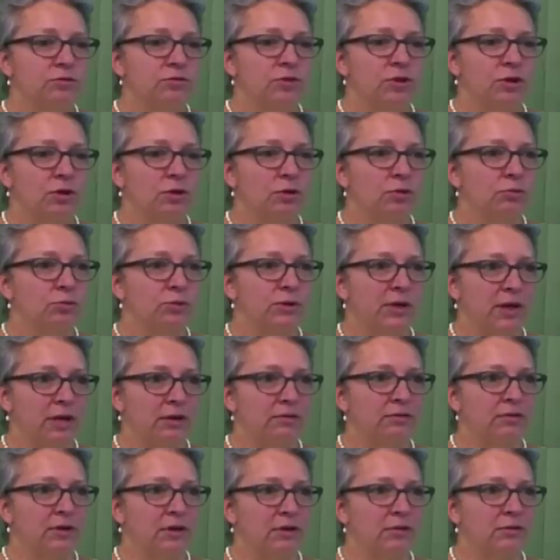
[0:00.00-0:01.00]
If we all would
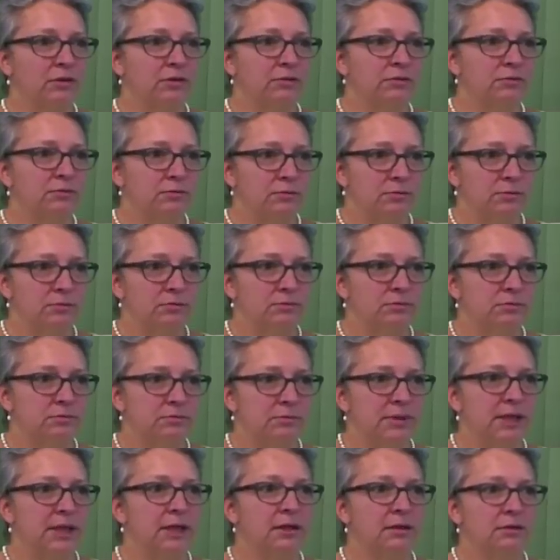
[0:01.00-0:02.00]
have our
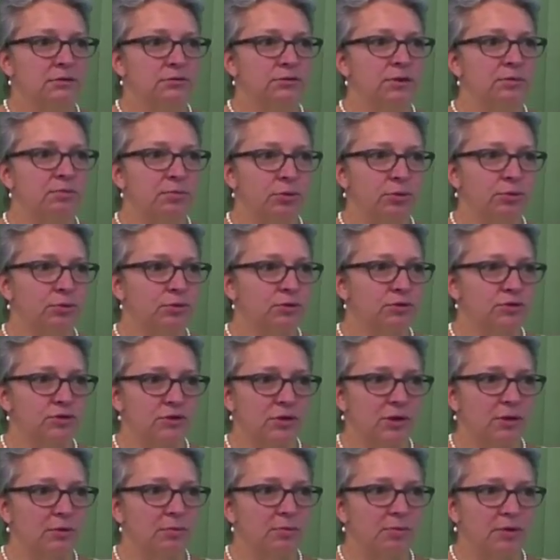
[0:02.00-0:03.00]
medical
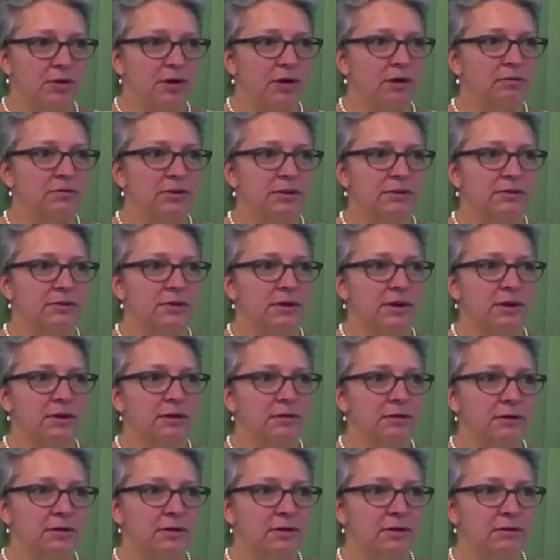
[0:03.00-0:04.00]
reports, our private
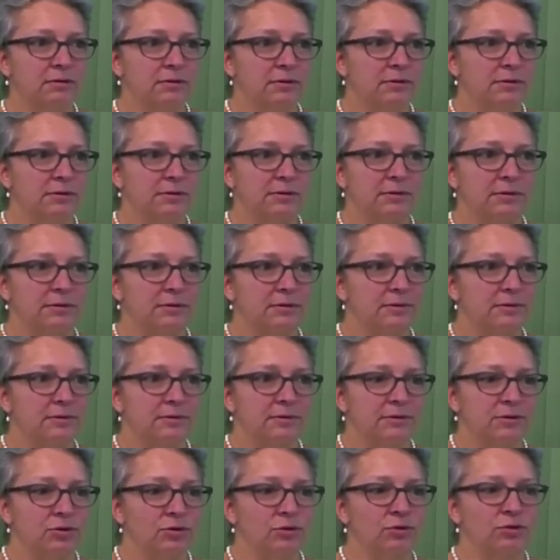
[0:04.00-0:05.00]
thing, you know,
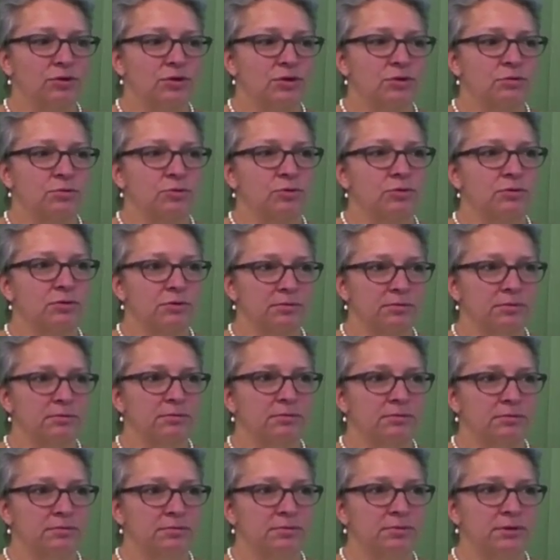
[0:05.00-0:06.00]
doctors would
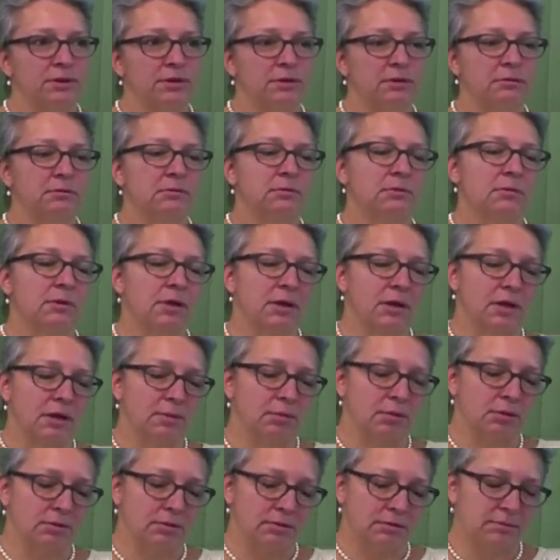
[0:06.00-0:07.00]
be
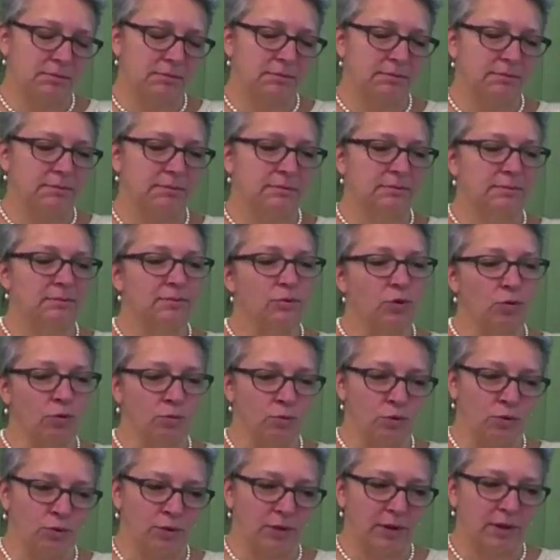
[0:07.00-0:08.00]
able,
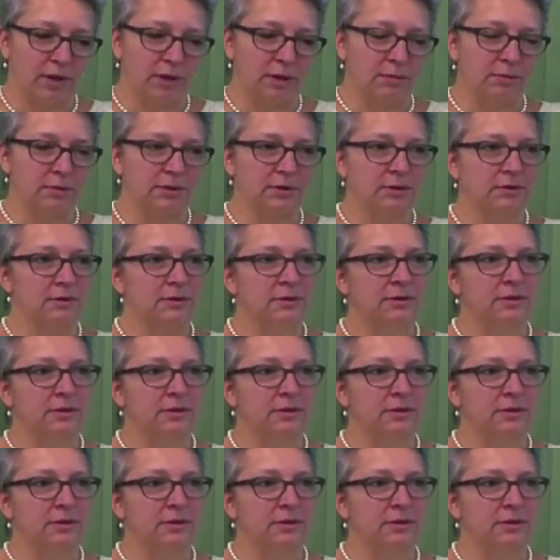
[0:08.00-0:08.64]
or more able,